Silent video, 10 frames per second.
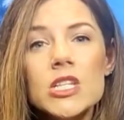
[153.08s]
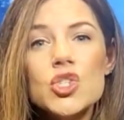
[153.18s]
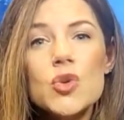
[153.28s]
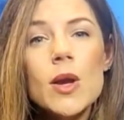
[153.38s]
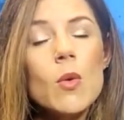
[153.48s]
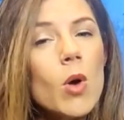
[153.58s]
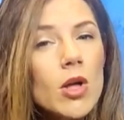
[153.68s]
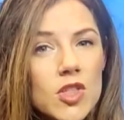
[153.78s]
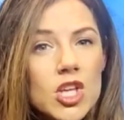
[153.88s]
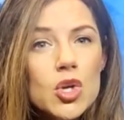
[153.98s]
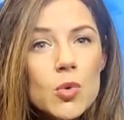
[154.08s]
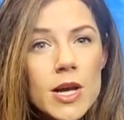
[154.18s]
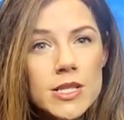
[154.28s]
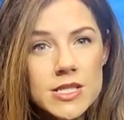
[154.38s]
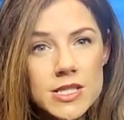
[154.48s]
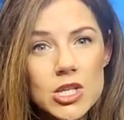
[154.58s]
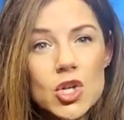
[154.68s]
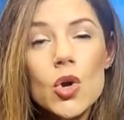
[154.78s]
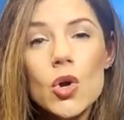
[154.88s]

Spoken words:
is doing what the US did